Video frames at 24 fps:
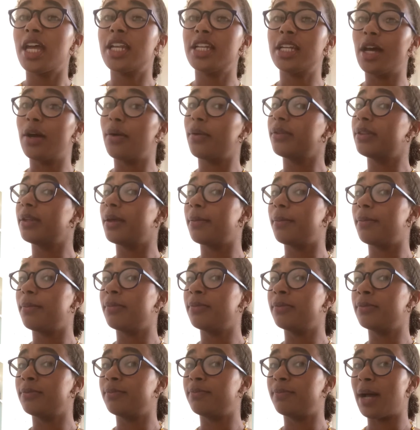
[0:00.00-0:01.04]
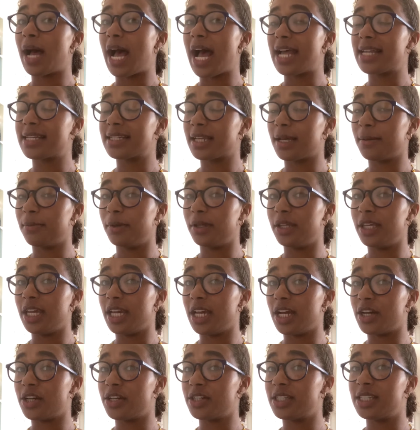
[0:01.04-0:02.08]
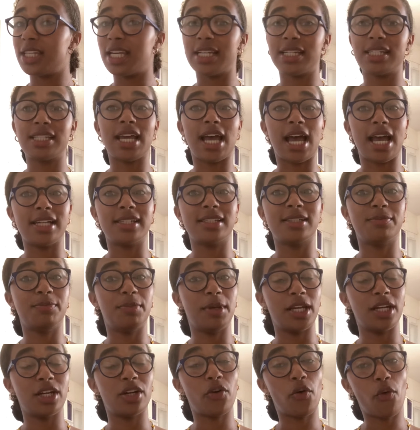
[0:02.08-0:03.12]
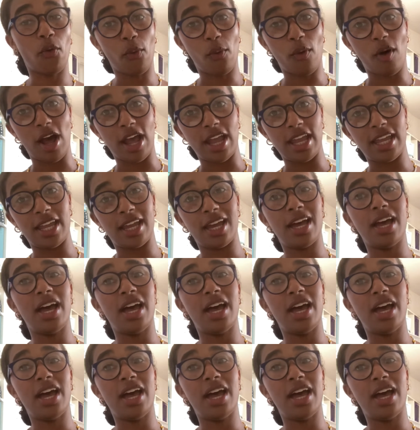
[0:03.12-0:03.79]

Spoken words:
Now in the past couple of years, this has been quite